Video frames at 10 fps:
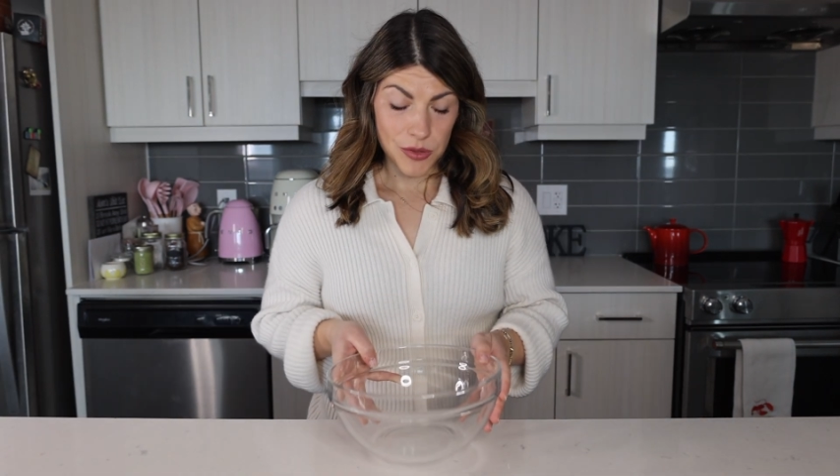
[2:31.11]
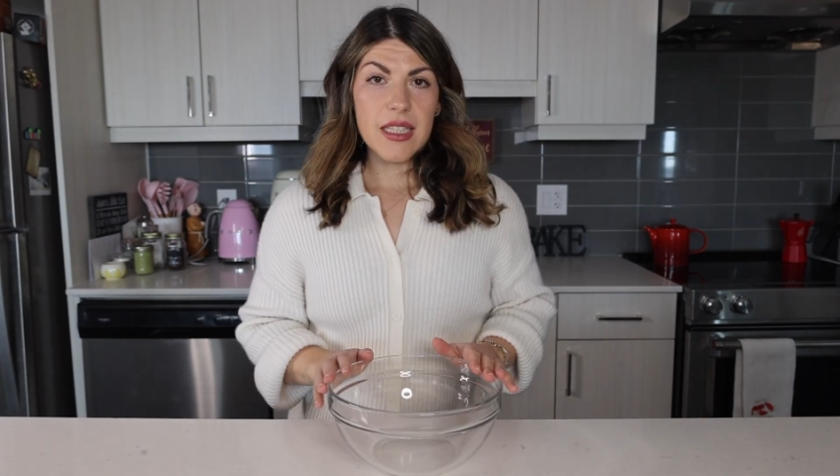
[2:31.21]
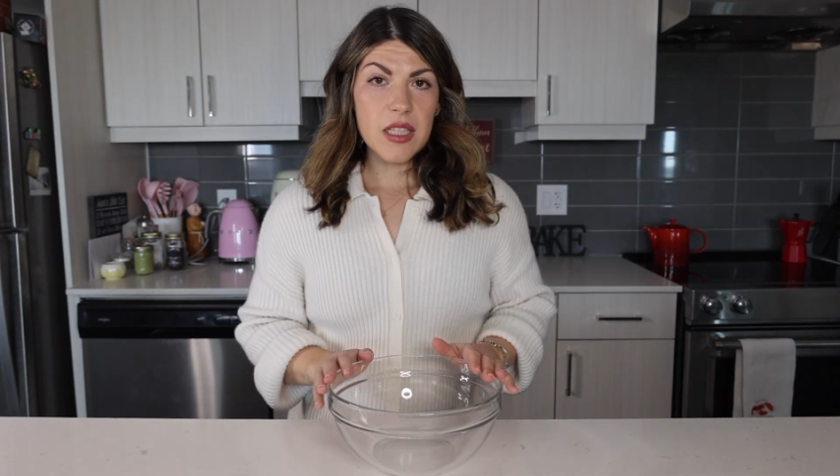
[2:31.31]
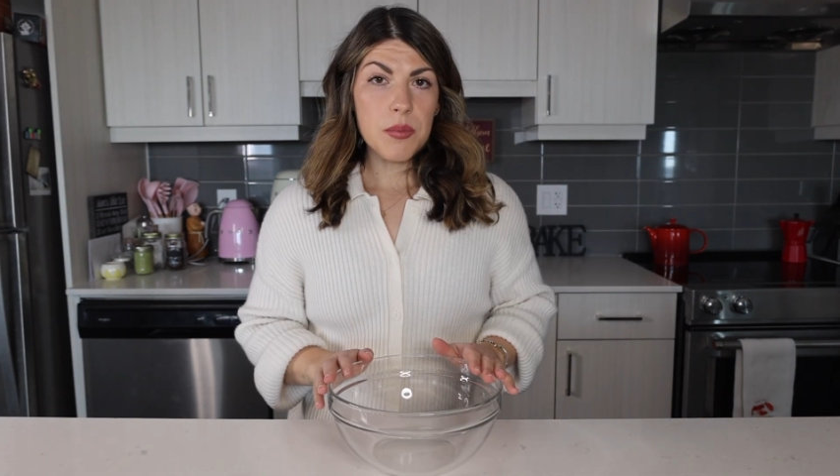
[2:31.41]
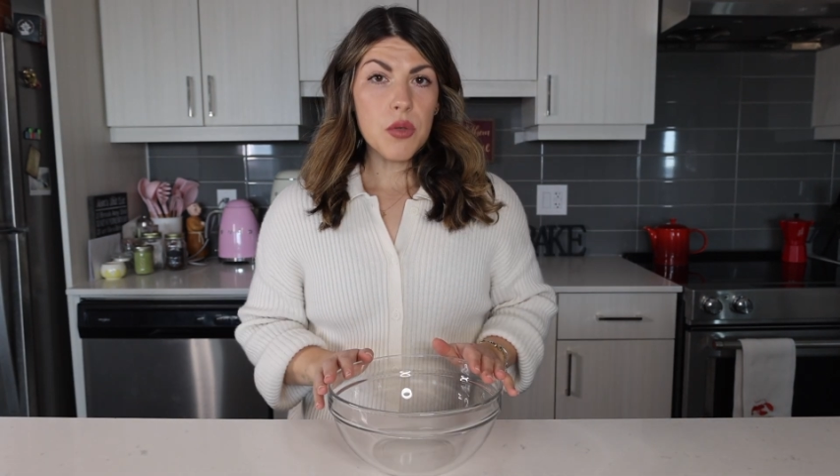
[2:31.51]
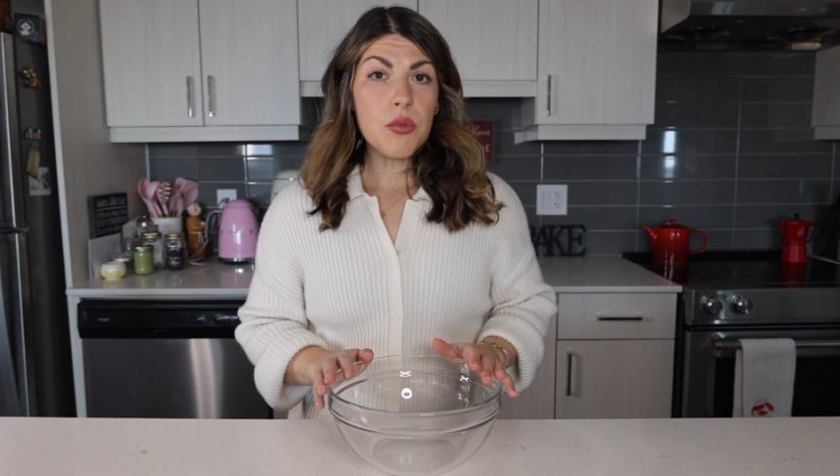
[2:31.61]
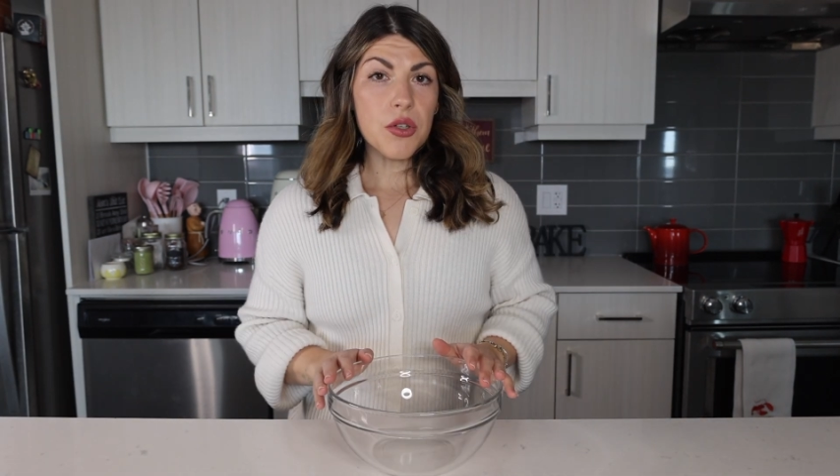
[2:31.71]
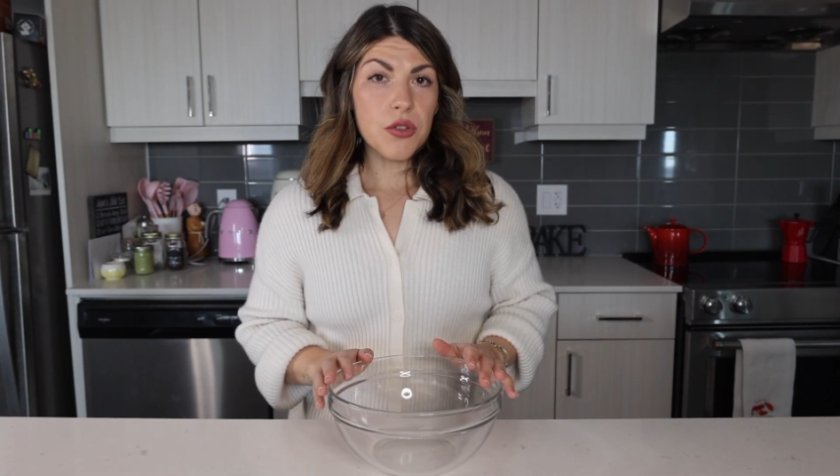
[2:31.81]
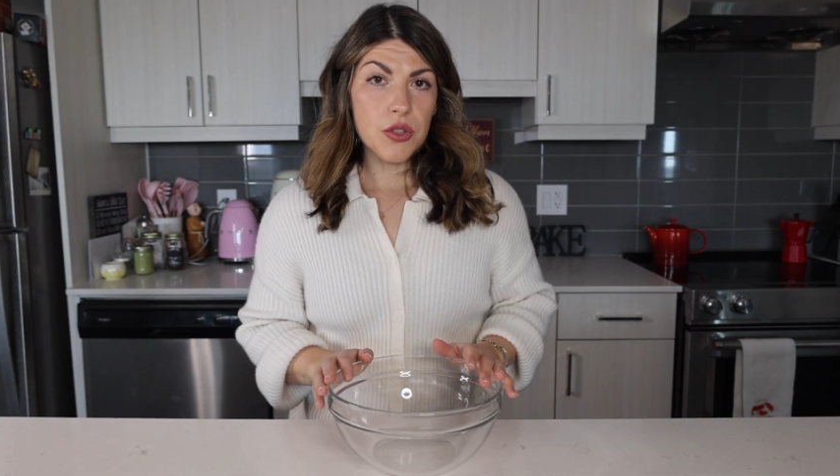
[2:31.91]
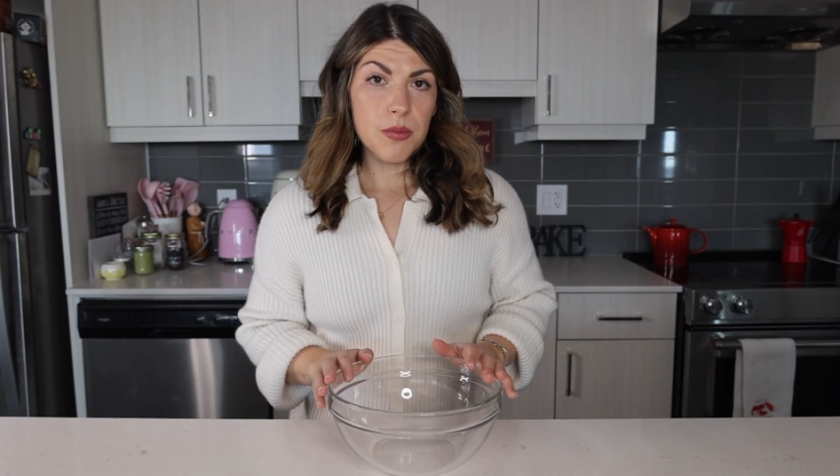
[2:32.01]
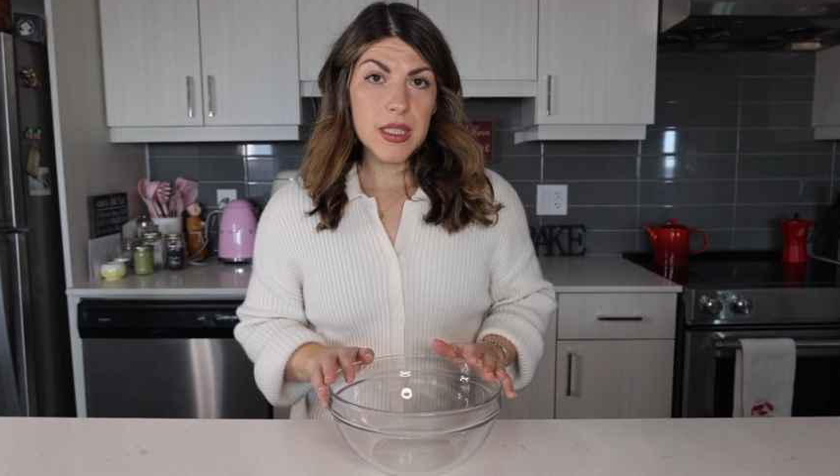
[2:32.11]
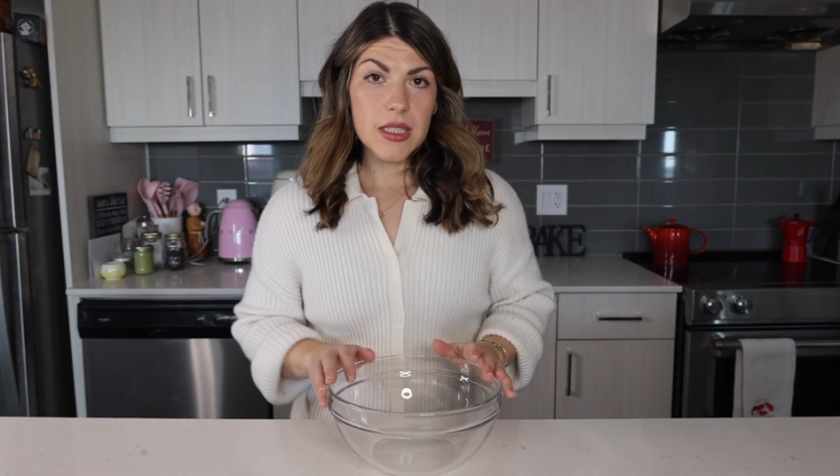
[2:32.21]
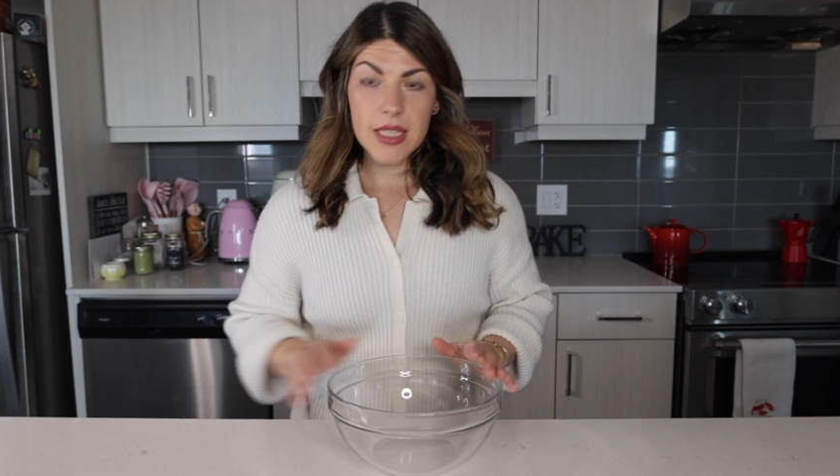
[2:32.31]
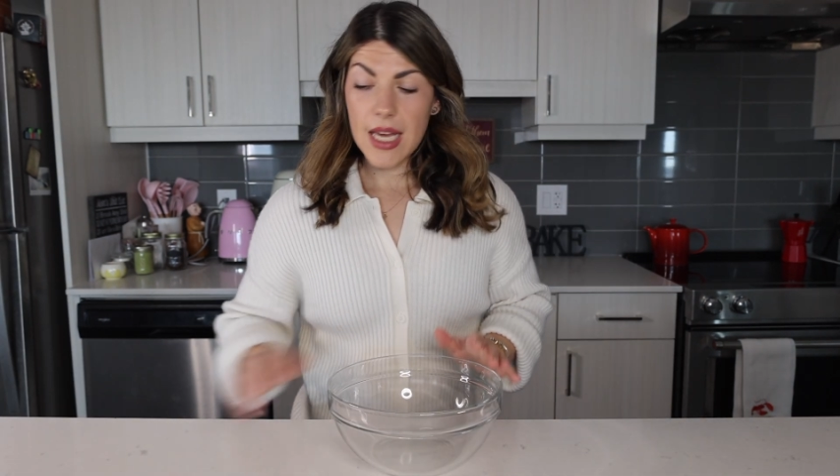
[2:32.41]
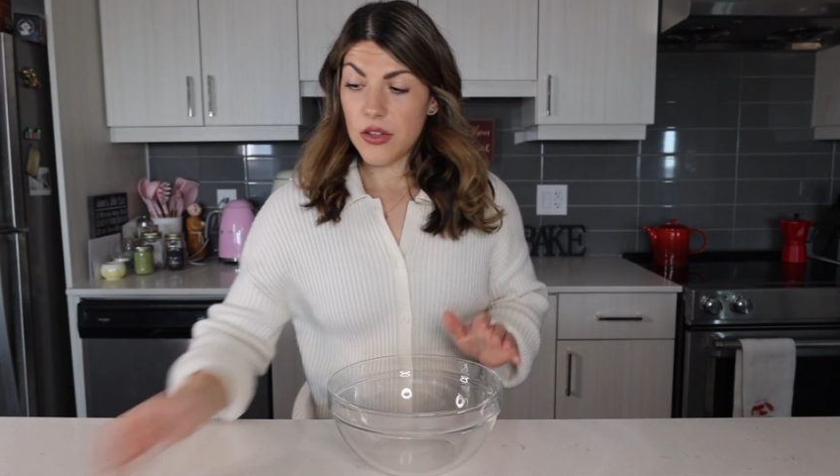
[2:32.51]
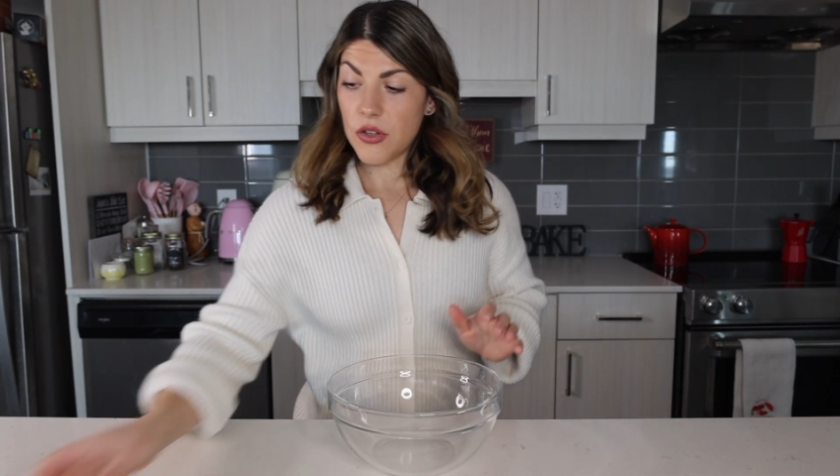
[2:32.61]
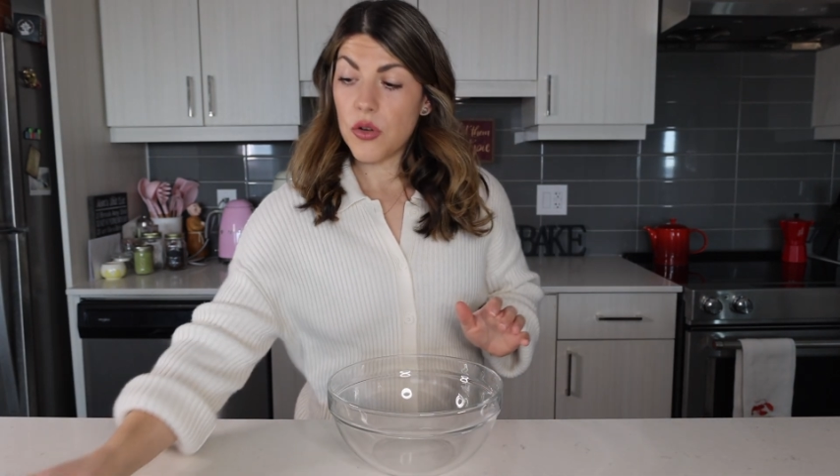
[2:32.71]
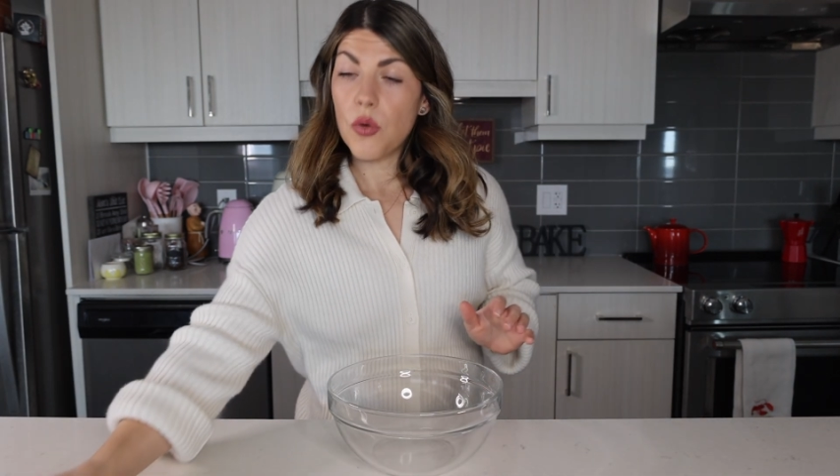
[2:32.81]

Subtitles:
In this bowl we're going to beat together